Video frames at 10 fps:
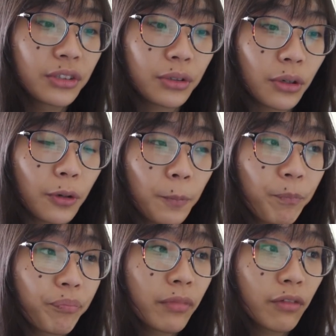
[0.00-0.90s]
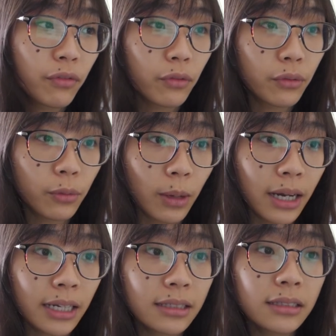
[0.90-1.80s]
So food
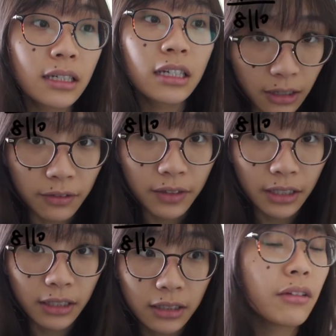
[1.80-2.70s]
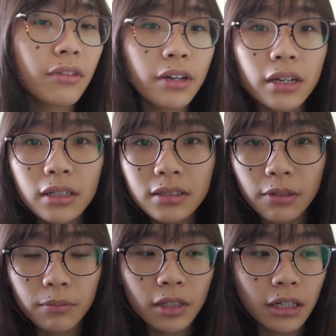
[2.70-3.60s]
wise, 10 out of 10. Delivery,
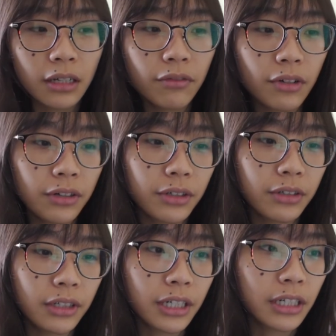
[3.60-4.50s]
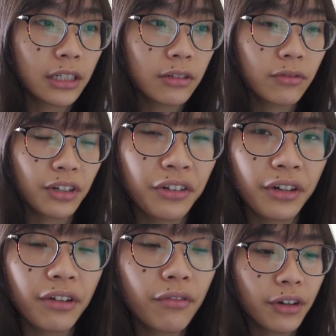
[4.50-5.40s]
same thing, very great, very
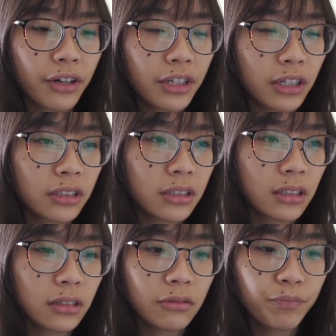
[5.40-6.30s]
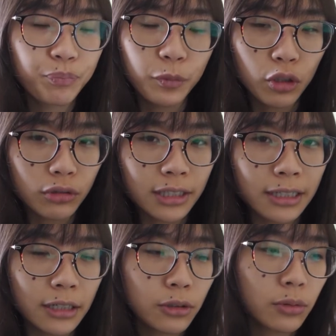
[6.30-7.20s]
good, very good. No
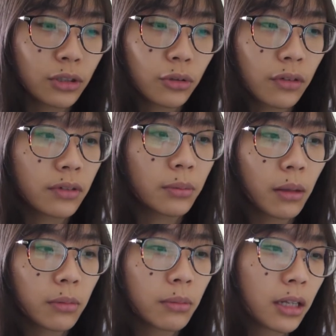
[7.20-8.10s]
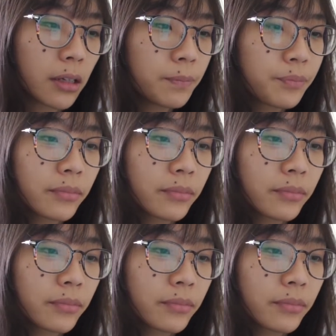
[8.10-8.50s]
delays whatsoever, blah blah blah.